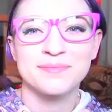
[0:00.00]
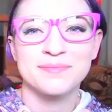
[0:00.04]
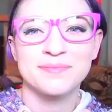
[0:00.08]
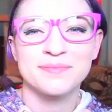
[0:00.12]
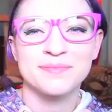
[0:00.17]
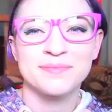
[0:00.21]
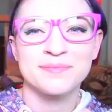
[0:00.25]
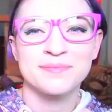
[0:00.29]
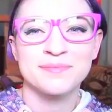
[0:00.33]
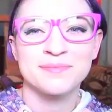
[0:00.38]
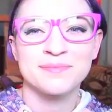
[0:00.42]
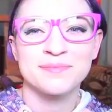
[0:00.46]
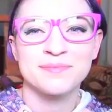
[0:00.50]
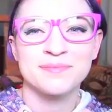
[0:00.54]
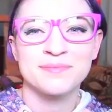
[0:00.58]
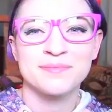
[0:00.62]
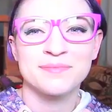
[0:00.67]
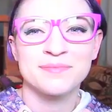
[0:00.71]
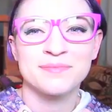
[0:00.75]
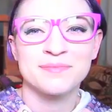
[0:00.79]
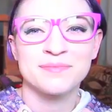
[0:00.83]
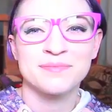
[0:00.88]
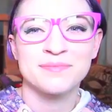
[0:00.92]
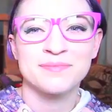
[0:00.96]

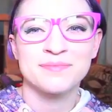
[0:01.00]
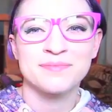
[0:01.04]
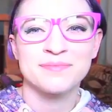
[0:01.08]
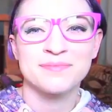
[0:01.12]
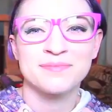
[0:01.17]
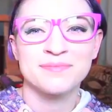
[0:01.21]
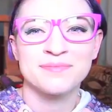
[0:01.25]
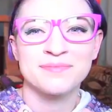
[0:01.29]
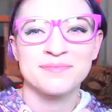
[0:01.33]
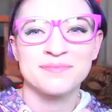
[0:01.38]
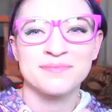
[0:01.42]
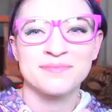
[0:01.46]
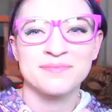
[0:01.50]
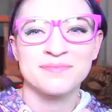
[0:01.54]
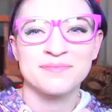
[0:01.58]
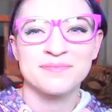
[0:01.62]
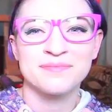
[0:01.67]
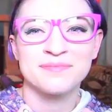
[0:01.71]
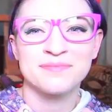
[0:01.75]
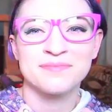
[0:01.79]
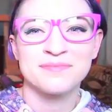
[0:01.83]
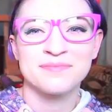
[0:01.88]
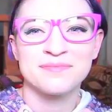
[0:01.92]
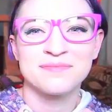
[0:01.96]

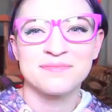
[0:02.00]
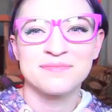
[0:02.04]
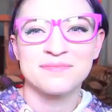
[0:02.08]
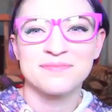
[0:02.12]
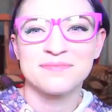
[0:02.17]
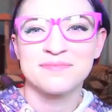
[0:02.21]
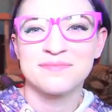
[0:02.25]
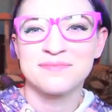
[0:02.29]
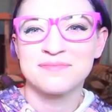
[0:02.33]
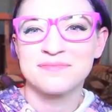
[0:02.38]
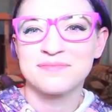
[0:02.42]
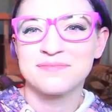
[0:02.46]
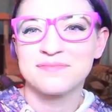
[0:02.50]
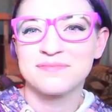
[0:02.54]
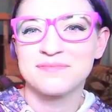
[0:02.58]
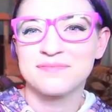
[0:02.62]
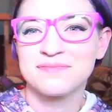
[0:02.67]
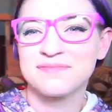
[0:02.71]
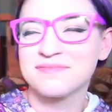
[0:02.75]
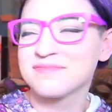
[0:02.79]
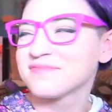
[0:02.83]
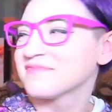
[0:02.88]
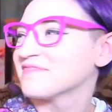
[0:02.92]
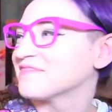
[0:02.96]

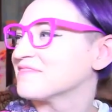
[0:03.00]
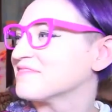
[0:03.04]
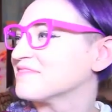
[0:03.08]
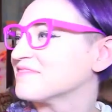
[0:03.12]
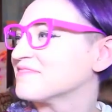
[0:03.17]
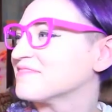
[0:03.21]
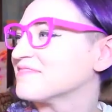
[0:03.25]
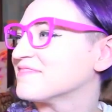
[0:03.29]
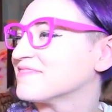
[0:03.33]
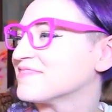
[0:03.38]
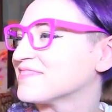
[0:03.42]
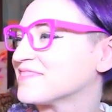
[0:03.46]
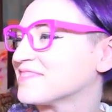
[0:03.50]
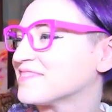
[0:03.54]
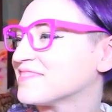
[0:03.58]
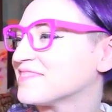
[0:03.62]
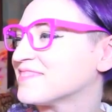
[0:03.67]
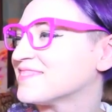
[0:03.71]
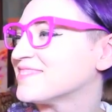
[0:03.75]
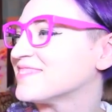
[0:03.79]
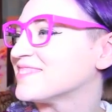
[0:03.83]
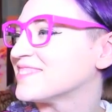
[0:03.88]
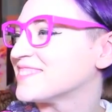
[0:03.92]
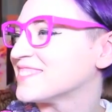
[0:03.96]

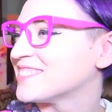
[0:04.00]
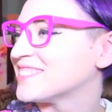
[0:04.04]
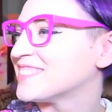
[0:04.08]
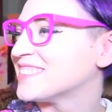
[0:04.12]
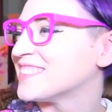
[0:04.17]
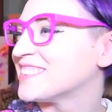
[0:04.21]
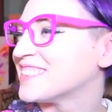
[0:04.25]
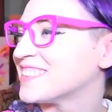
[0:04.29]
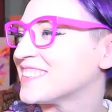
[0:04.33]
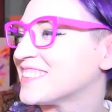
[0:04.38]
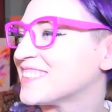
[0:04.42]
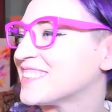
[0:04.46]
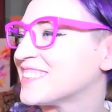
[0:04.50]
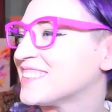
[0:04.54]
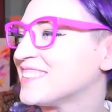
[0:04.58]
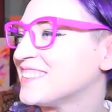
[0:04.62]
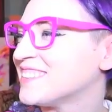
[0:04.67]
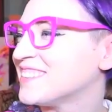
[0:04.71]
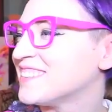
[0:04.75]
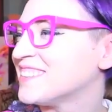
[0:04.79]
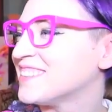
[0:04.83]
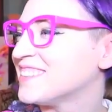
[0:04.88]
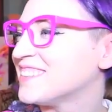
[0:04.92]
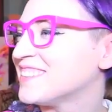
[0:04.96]

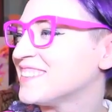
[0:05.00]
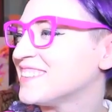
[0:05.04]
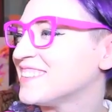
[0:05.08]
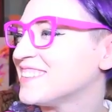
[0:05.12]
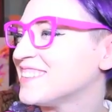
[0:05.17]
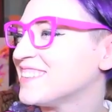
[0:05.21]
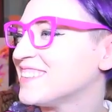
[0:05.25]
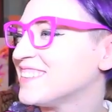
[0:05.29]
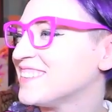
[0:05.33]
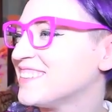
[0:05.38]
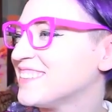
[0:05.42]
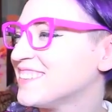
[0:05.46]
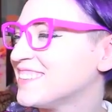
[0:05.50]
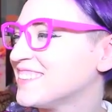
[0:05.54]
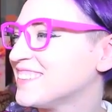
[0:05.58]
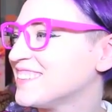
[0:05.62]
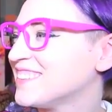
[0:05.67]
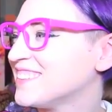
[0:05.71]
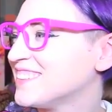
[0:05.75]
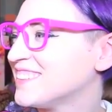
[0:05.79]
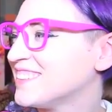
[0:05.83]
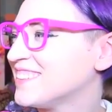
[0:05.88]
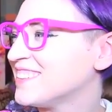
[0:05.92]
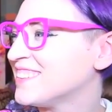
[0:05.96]

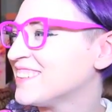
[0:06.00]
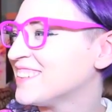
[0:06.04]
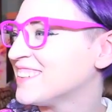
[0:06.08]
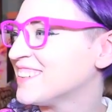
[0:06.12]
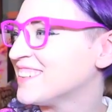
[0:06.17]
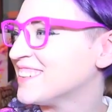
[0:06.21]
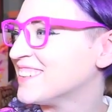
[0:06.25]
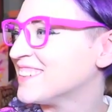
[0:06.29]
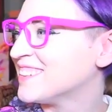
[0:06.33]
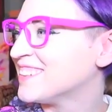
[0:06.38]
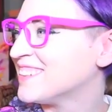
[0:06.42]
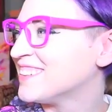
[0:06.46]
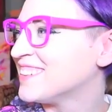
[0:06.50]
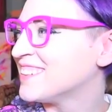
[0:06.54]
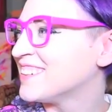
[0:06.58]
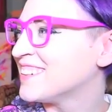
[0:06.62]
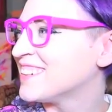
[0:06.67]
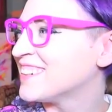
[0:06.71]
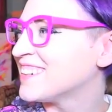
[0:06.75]
No words are spoken by the person on screen.